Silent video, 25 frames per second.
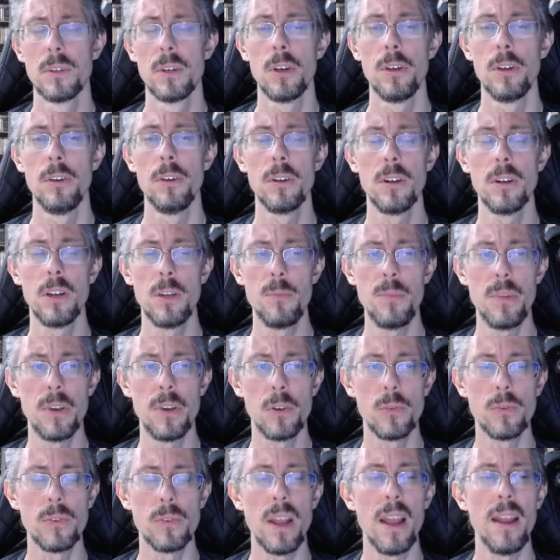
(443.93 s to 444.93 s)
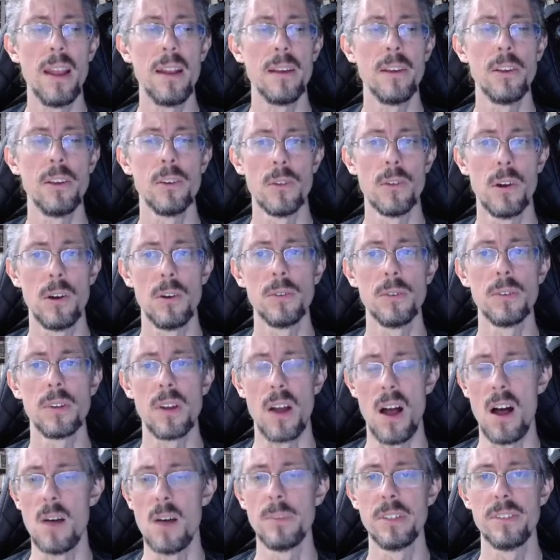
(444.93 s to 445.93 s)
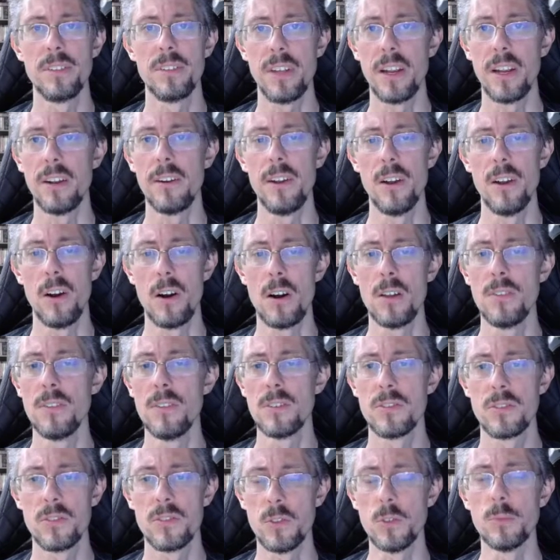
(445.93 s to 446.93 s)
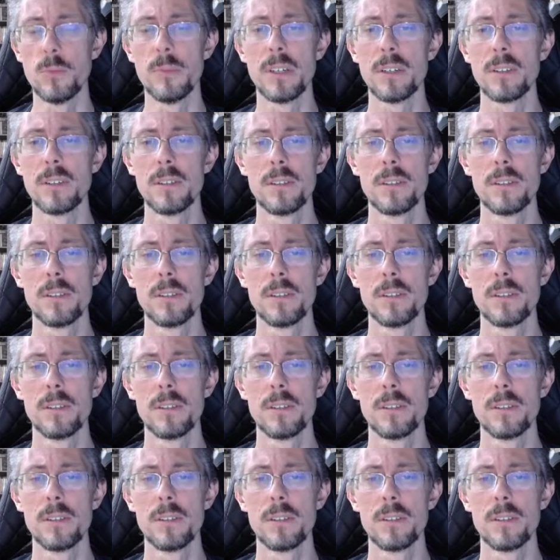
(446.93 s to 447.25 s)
You're going to be creating your own commentary on the Summa.